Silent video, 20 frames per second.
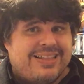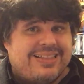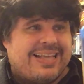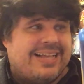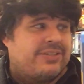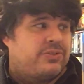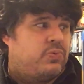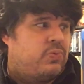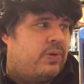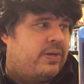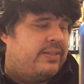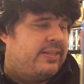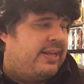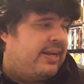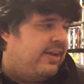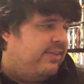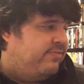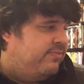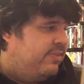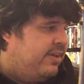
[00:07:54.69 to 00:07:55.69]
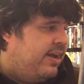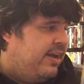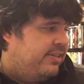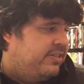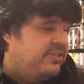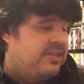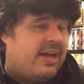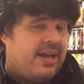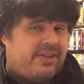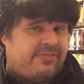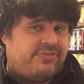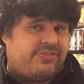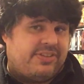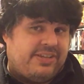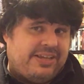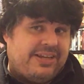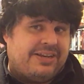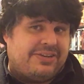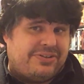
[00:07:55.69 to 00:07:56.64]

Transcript: That's one that I have seen.